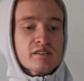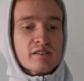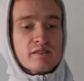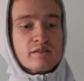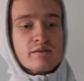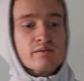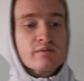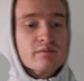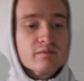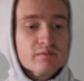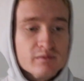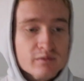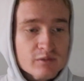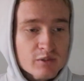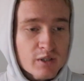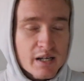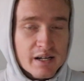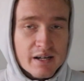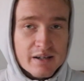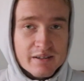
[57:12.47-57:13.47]
just
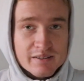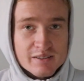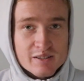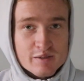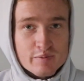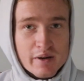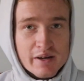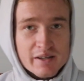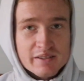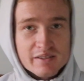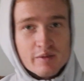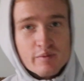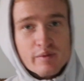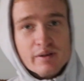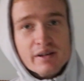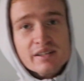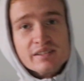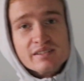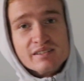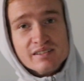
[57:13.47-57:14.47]
ran out of space on
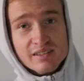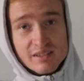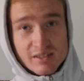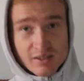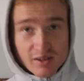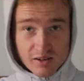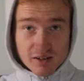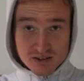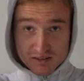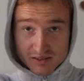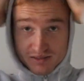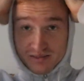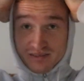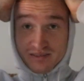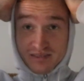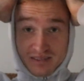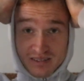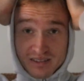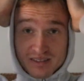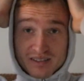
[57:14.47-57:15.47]
my SD card.
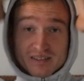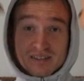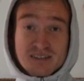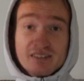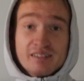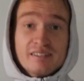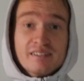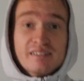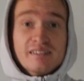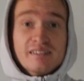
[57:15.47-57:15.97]
And